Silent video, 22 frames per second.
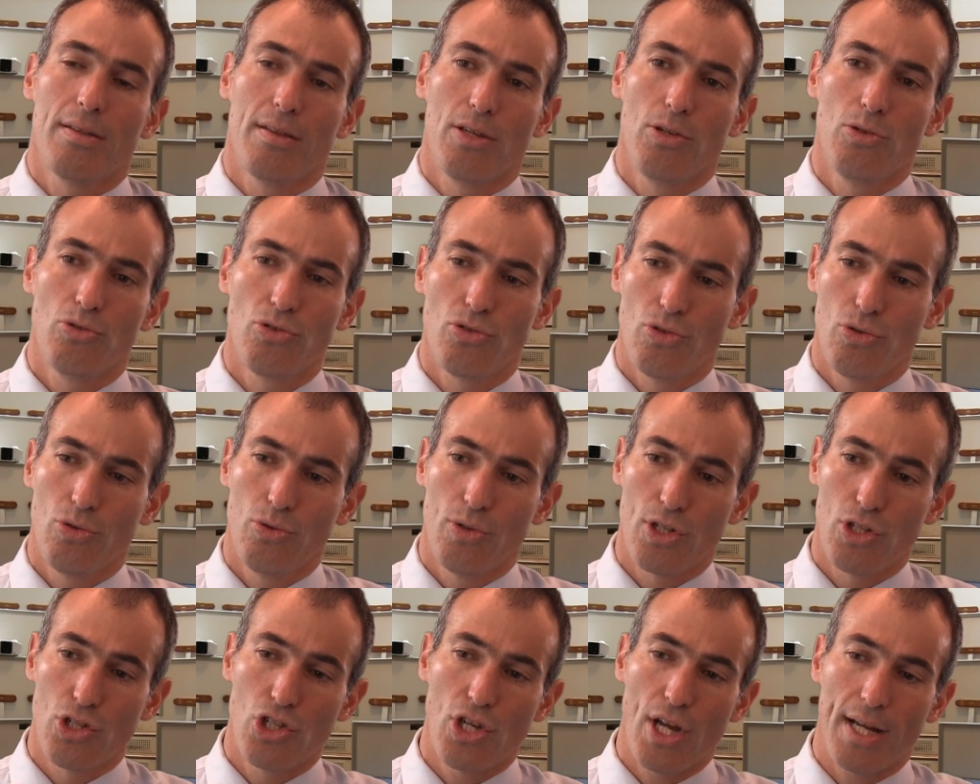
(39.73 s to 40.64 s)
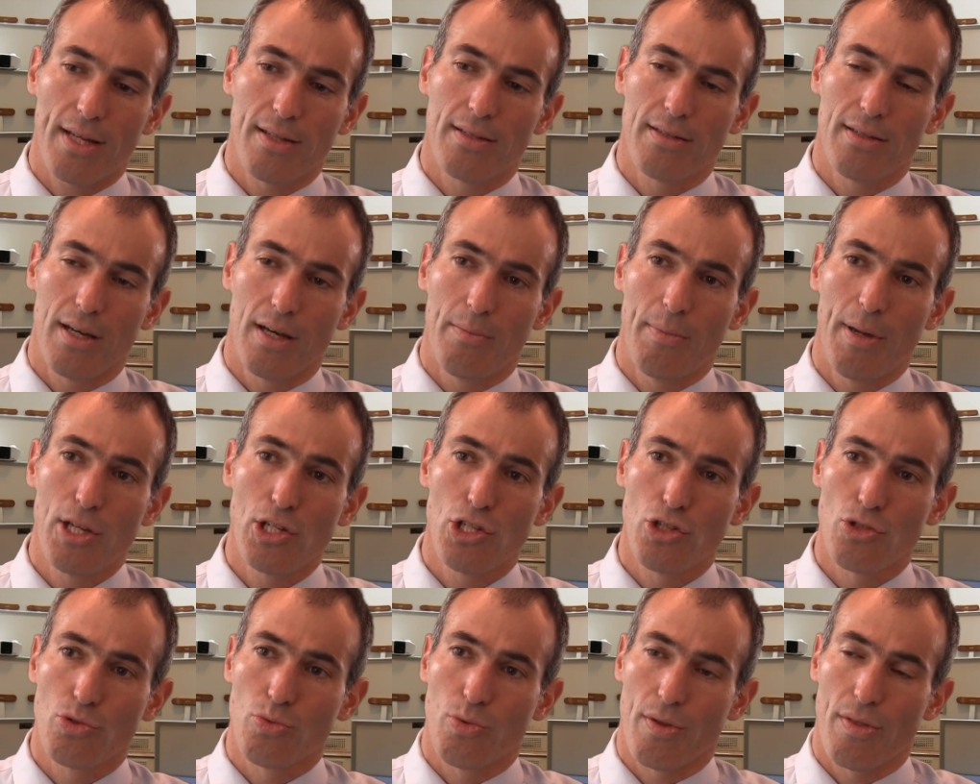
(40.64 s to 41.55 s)
They used to inject
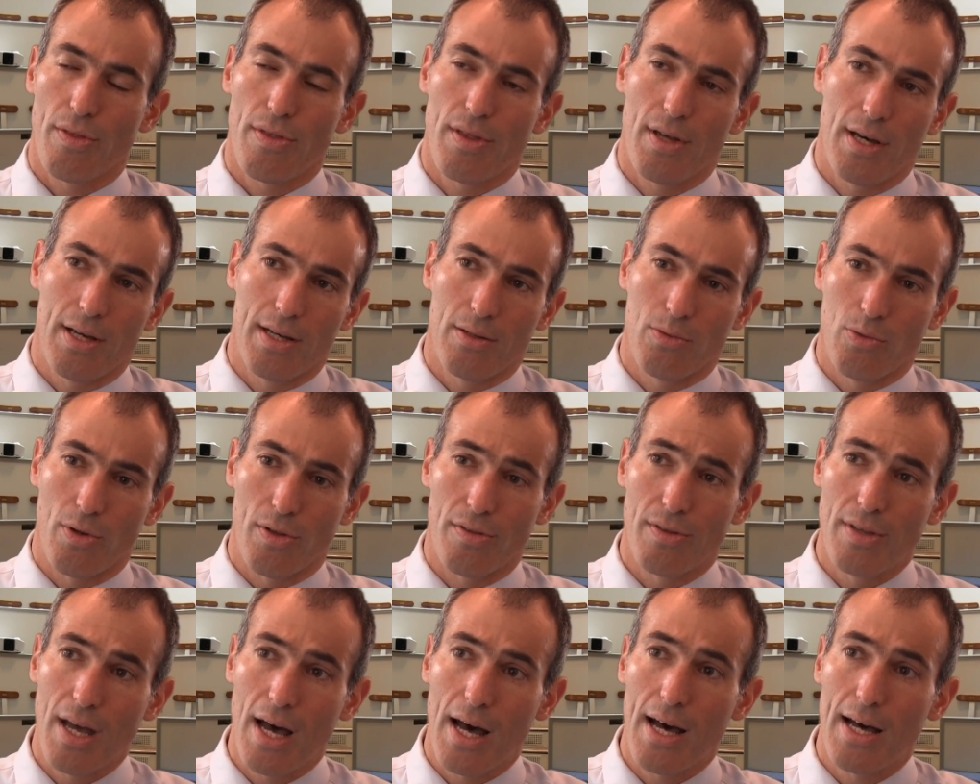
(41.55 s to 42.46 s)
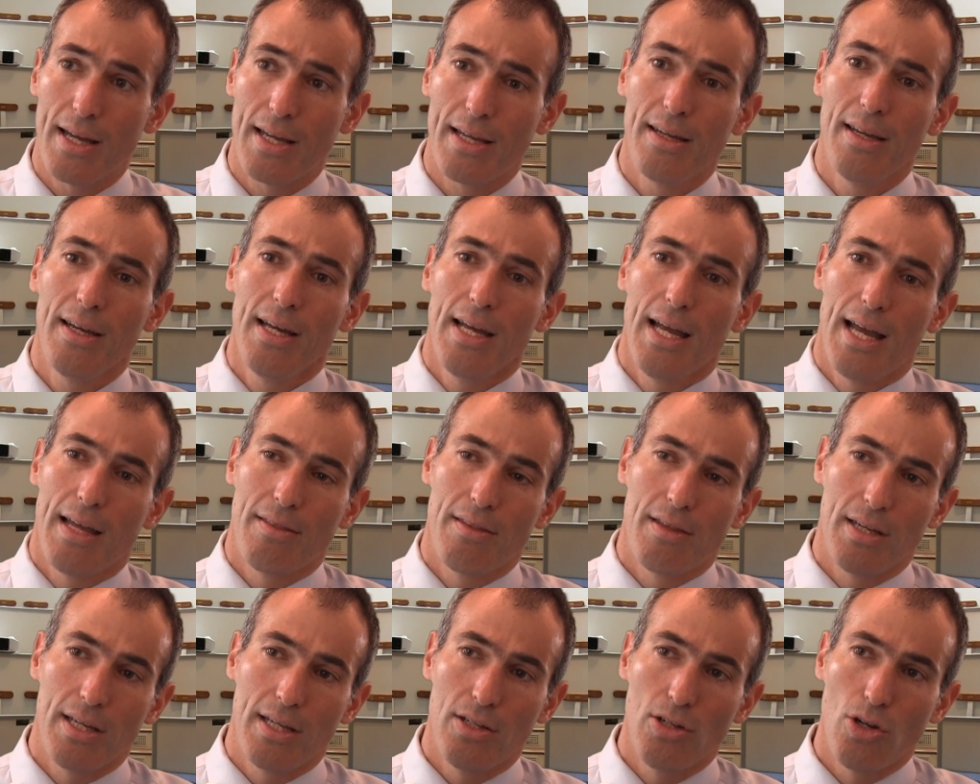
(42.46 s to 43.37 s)
patients with dye,
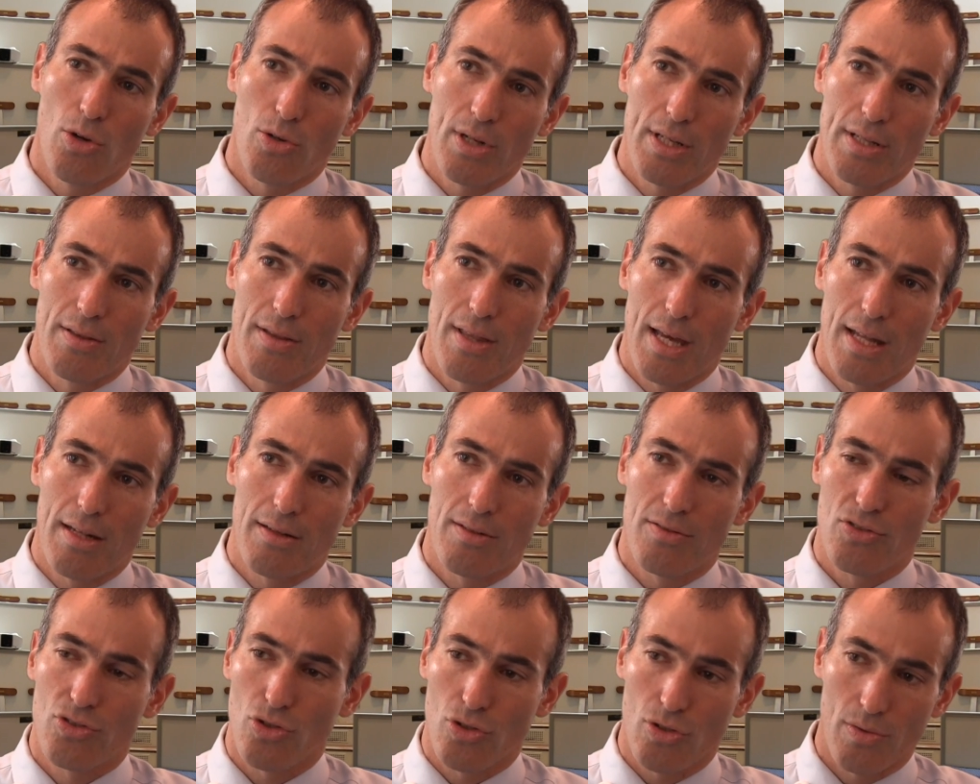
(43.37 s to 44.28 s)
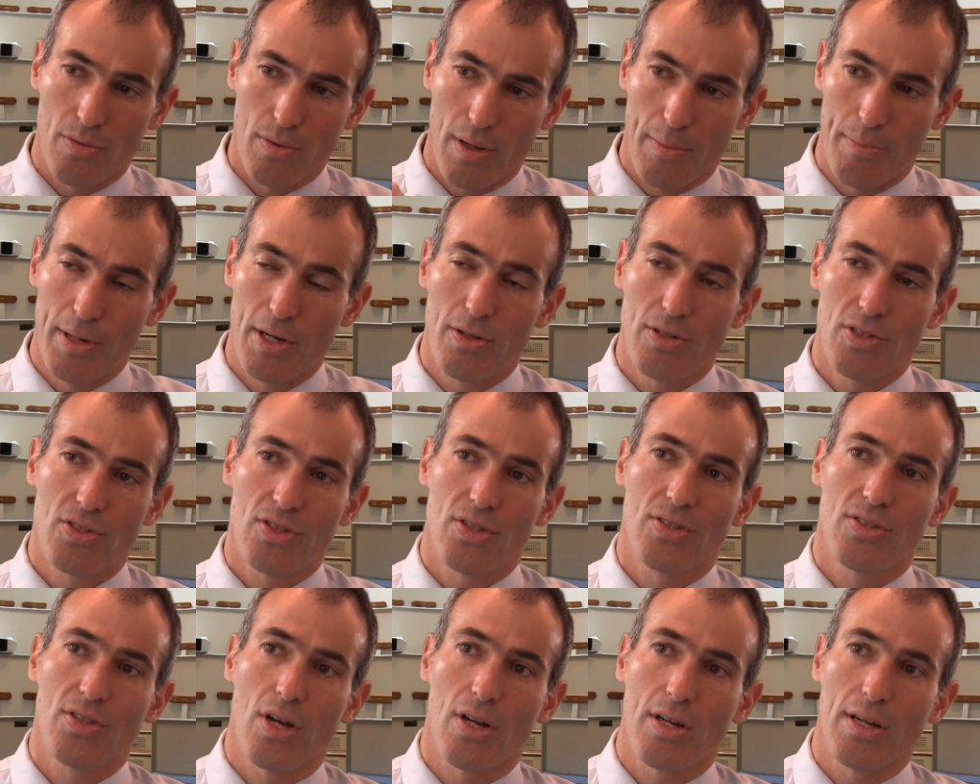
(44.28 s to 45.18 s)
and they noted that certain
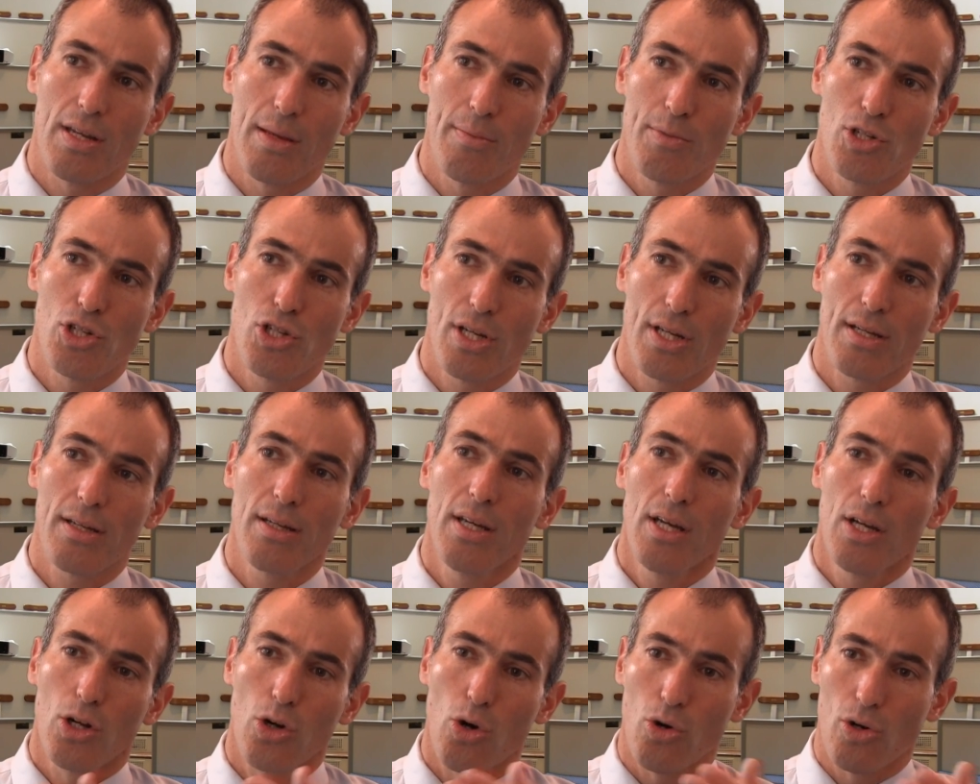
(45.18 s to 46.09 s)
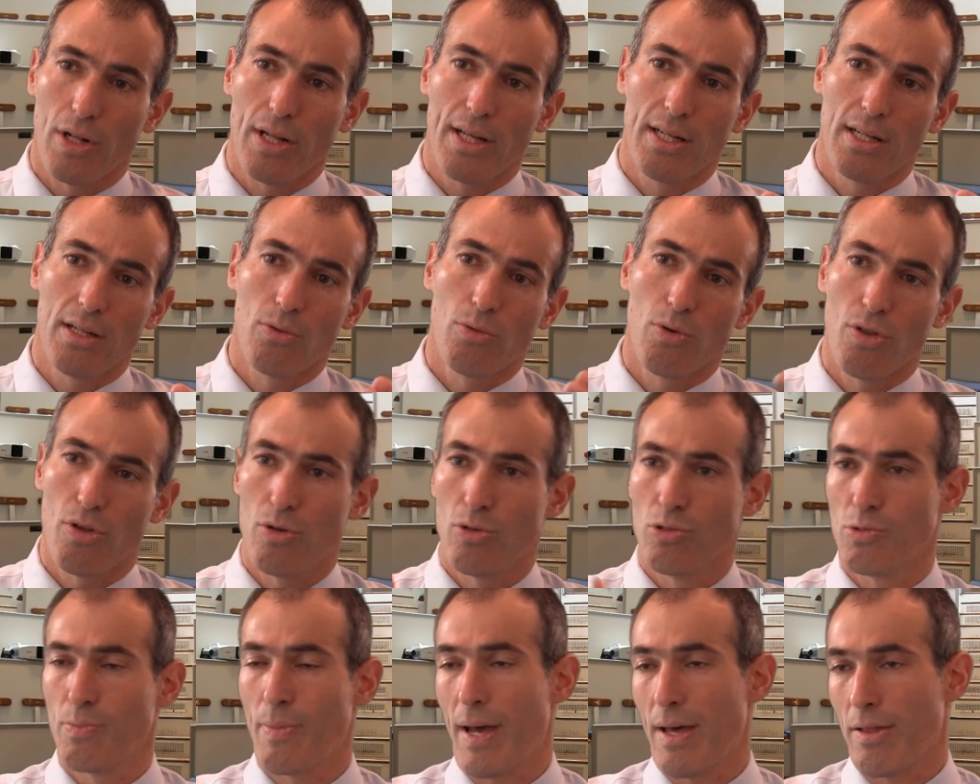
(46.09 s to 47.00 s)
appearances on imaging correlated with
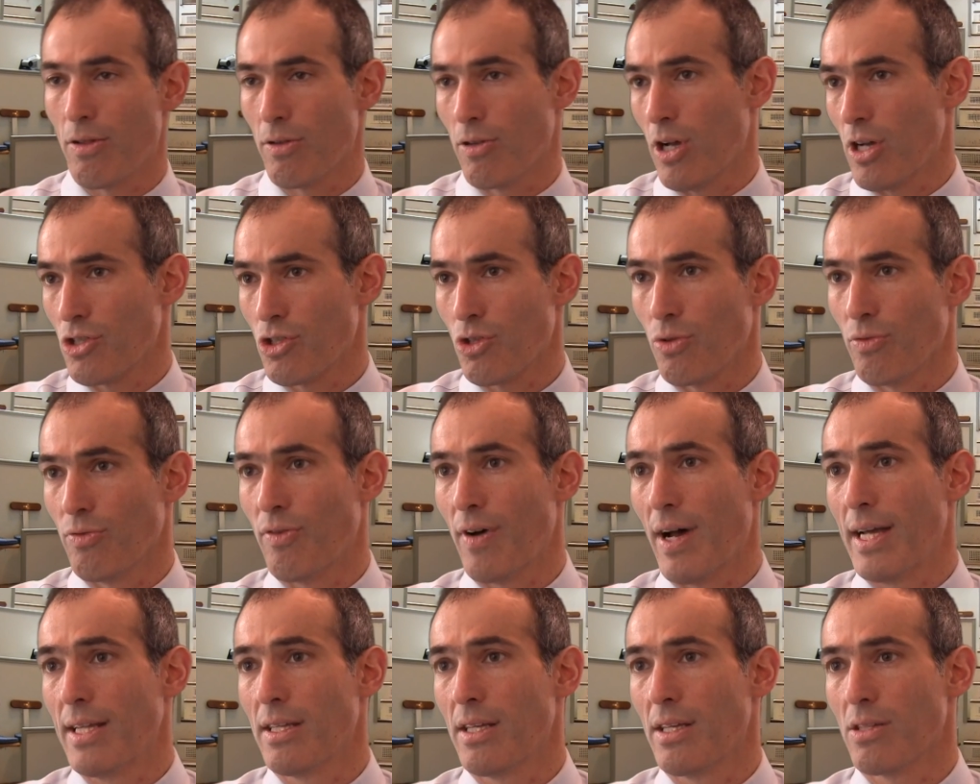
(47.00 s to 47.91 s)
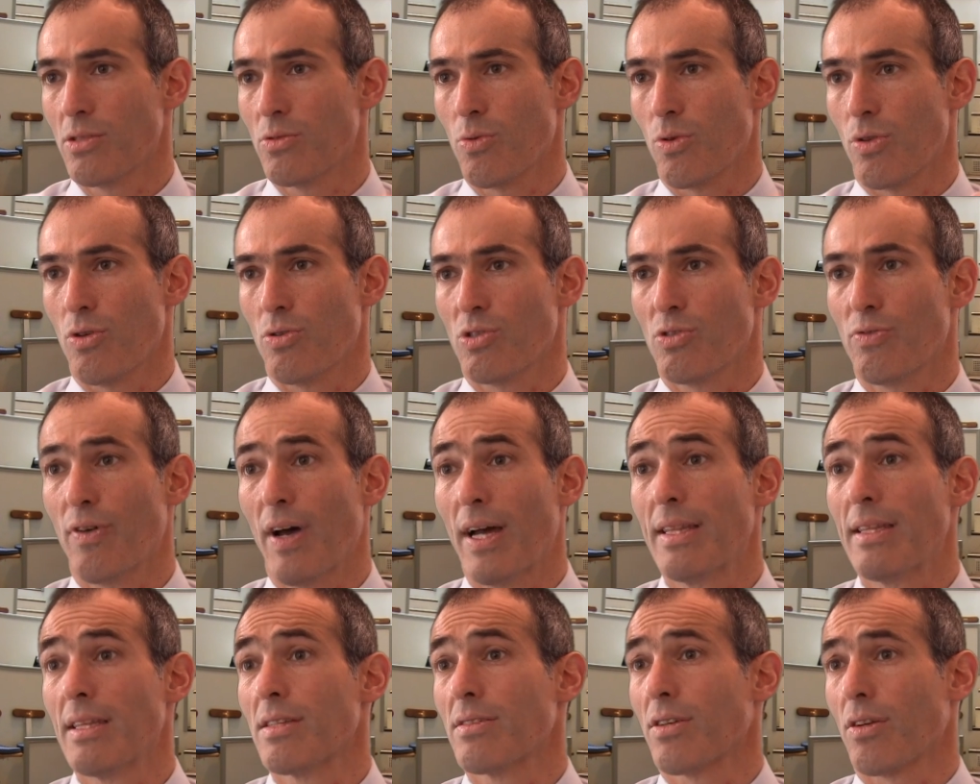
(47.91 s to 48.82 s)
those pathological findings, with those
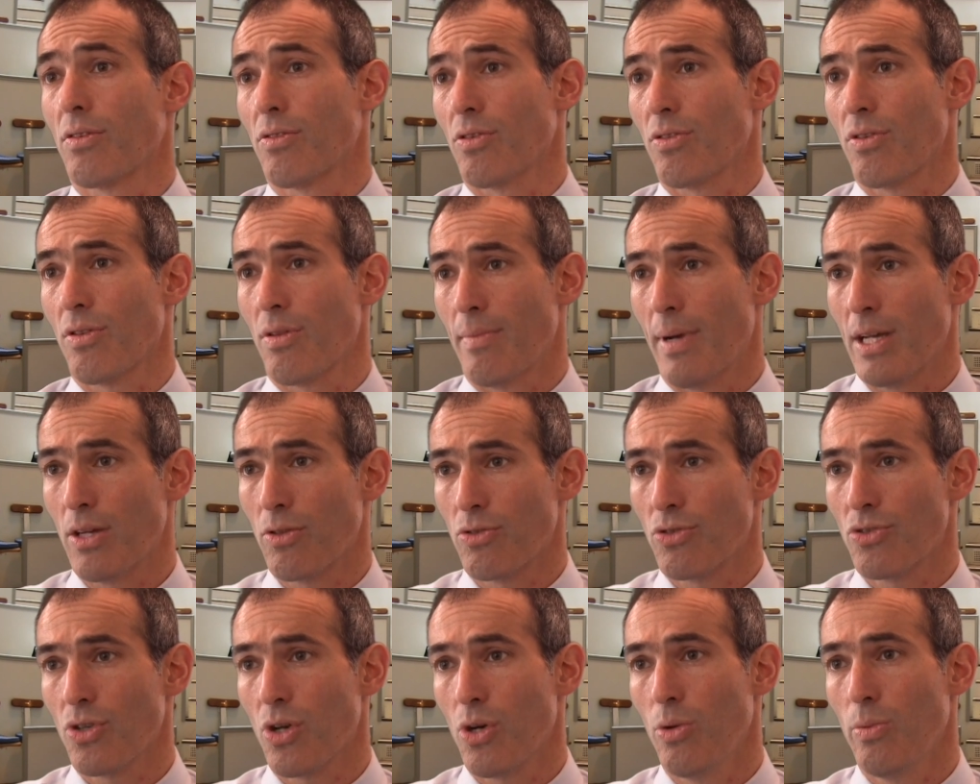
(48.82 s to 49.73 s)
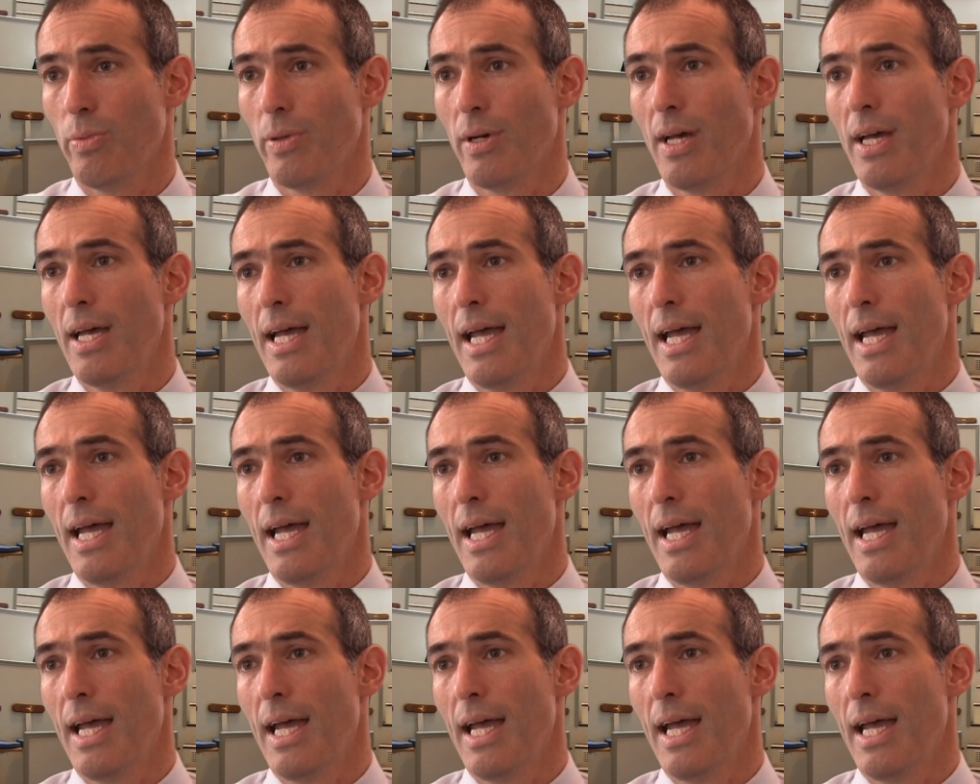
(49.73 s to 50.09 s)
findings under the microscope.